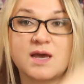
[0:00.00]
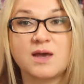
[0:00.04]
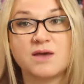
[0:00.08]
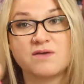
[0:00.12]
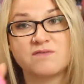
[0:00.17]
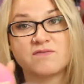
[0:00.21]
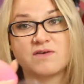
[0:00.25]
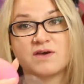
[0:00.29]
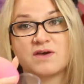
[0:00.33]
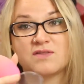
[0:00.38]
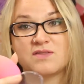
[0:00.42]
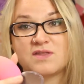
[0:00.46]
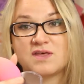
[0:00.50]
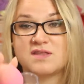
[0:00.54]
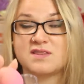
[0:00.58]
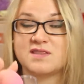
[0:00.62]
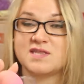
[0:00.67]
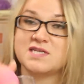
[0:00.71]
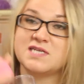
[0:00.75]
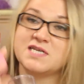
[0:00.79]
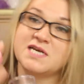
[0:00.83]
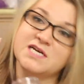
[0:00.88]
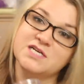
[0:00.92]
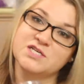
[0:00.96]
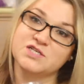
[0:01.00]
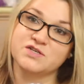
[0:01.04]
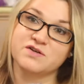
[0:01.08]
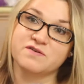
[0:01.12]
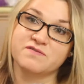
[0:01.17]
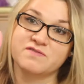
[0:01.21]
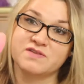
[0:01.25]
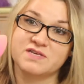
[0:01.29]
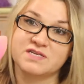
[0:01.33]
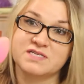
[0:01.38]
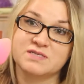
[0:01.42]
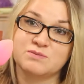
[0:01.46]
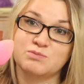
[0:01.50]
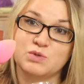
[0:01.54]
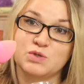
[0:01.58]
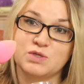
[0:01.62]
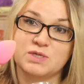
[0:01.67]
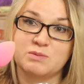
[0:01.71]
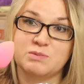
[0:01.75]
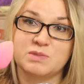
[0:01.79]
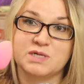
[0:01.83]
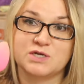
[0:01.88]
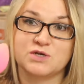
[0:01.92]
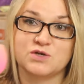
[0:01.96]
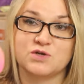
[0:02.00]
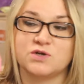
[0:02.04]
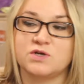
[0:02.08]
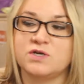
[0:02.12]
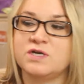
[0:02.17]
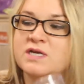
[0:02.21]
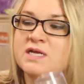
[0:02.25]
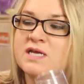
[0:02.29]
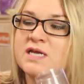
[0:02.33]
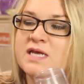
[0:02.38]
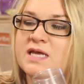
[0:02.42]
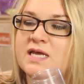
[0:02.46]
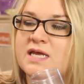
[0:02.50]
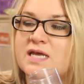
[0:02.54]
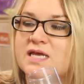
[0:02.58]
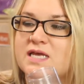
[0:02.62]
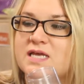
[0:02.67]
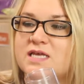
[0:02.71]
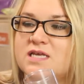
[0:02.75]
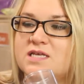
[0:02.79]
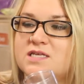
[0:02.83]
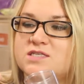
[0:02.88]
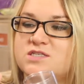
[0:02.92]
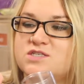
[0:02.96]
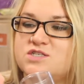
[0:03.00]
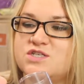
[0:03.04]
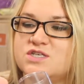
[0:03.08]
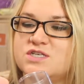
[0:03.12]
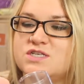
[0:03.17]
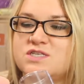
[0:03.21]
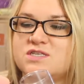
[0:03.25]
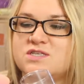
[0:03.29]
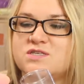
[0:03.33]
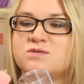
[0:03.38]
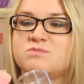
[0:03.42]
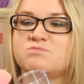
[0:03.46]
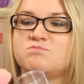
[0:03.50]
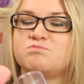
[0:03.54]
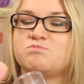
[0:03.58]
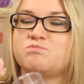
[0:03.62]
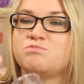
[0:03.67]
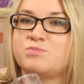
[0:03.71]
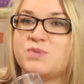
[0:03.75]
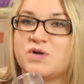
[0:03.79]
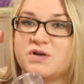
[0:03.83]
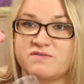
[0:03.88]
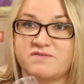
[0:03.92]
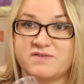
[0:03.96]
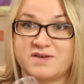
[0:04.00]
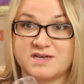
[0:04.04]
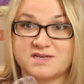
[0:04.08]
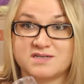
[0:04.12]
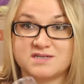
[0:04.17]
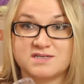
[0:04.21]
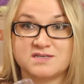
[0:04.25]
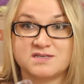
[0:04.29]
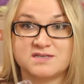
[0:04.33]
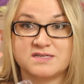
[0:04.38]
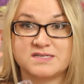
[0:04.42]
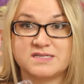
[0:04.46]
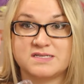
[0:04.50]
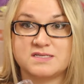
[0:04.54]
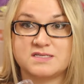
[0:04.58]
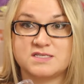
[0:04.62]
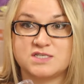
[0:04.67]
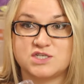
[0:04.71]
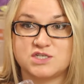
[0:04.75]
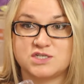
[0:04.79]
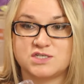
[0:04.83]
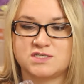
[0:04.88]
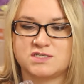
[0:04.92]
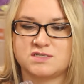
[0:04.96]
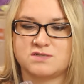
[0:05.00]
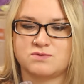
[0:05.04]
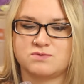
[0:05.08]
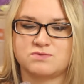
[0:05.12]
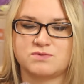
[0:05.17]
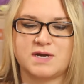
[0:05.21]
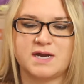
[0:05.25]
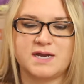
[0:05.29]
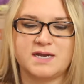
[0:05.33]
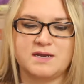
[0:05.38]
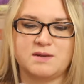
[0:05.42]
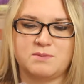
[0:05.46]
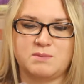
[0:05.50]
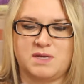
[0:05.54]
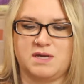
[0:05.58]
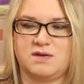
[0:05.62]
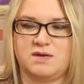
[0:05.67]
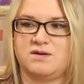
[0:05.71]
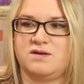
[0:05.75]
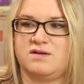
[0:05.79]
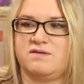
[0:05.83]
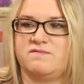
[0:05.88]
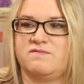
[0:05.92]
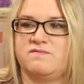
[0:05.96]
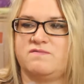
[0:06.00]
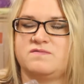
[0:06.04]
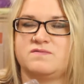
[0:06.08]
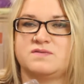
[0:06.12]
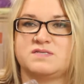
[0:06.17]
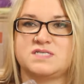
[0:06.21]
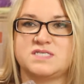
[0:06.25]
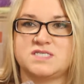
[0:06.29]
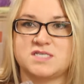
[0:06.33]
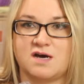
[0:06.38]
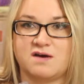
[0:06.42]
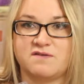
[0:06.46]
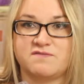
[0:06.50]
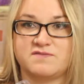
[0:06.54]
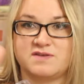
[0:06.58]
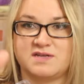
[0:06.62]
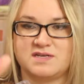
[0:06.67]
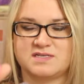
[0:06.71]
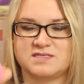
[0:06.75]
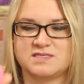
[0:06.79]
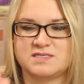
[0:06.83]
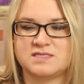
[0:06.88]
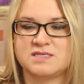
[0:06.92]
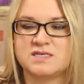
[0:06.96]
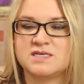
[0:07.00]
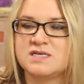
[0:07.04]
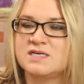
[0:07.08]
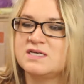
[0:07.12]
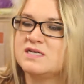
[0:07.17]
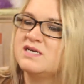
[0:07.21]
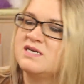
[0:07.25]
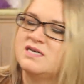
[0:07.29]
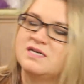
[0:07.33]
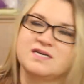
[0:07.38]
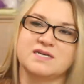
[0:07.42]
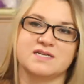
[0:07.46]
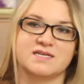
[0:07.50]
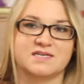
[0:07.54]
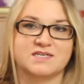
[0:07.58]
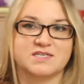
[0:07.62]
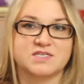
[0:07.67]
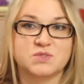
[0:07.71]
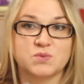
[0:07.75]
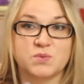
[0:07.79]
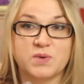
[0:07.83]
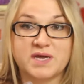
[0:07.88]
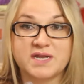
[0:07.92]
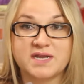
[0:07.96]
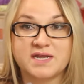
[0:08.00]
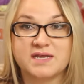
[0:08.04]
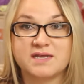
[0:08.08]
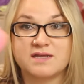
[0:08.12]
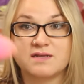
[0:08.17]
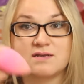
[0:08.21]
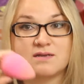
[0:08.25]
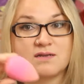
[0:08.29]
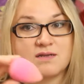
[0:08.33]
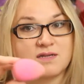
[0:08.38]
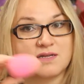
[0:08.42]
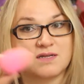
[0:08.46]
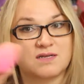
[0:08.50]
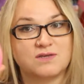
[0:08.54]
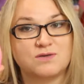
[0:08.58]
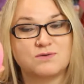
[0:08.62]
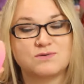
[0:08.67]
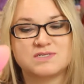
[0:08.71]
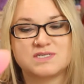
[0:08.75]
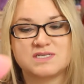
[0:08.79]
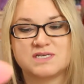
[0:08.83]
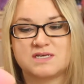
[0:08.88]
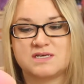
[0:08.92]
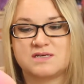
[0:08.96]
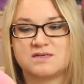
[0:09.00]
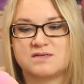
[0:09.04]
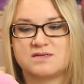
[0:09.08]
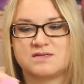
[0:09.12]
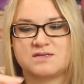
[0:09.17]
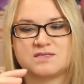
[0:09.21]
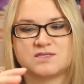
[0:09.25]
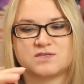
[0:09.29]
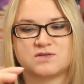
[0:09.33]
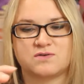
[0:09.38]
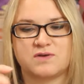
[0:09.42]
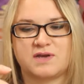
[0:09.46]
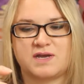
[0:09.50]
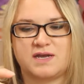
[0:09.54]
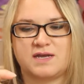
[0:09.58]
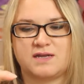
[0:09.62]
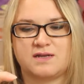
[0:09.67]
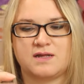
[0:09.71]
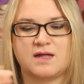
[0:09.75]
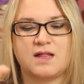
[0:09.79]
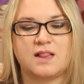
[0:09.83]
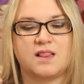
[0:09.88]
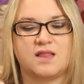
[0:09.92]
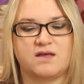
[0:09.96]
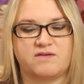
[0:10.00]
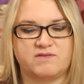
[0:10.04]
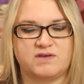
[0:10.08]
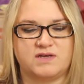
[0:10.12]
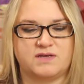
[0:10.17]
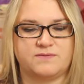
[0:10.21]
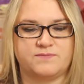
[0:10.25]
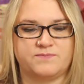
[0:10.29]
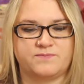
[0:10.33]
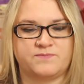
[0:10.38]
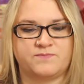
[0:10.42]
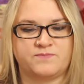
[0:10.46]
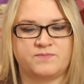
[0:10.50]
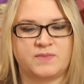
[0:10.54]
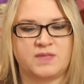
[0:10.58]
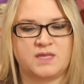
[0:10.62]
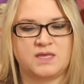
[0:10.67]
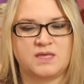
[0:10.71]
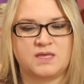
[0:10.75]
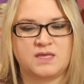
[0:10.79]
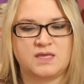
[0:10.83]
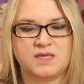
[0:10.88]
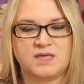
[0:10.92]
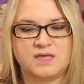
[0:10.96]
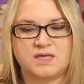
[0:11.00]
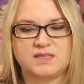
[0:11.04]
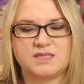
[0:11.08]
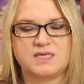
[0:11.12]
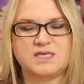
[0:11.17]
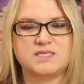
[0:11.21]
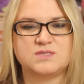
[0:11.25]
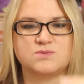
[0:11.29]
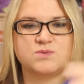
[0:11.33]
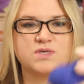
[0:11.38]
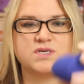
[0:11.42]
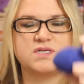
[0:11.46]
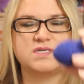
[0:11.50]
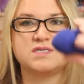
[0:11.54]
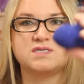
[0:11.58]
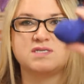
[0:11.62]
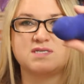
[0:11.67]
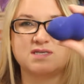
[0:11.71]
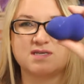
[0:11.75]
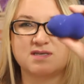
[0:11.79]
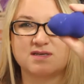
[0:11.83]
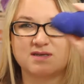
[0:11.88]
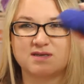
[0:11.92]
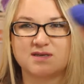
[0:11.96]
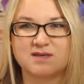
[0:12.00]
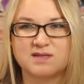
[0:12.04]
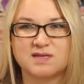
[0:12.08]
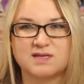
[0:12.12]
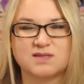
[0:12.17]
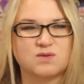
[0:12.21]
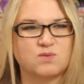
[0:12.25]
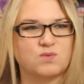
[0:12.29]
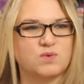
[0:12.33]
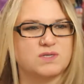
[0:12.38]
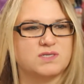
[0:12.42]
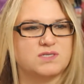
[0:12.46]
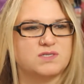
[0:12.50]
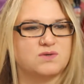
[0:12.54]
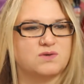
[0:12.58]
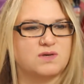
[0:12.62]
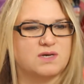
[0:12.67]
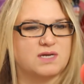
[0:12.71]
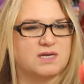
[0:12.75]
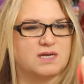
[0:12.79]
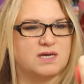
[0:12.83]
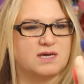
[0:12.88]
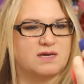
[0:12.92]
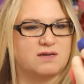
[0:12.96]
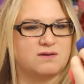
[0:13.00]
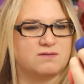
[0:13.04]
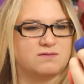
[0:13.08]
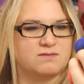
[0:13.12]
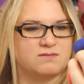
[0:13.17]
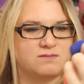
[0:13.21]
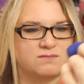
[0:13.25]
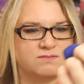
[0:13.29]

I found that the texture of this Beauty Blender is just perfect. It's just the right amount of softness. And I just wet it, I use it, it's great, I love it. These ones, like the ones you get at